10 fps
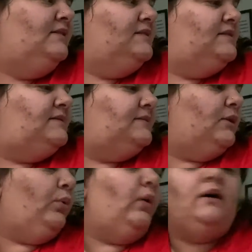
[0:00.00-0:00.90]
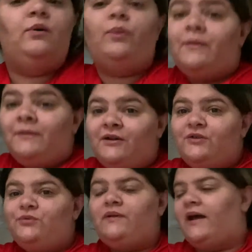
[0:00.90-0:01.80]
So what I'm gonna
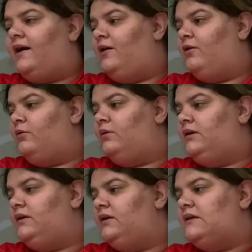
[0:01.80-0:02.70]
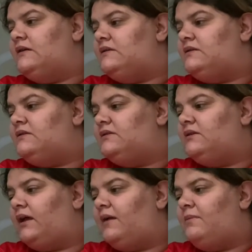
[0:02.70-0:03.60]
do now is,
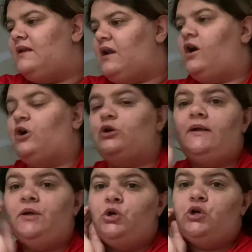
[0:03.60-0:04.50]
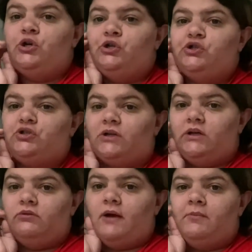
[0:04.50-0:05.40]
like I'm getting hungry,
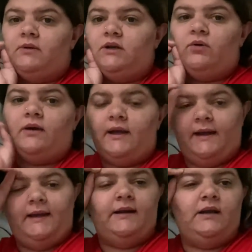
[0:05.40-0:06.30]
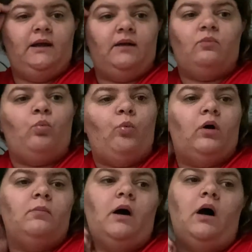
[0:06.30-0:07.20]
so I'm gonna go ahead and
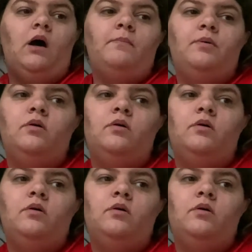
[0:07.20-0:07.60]
warm up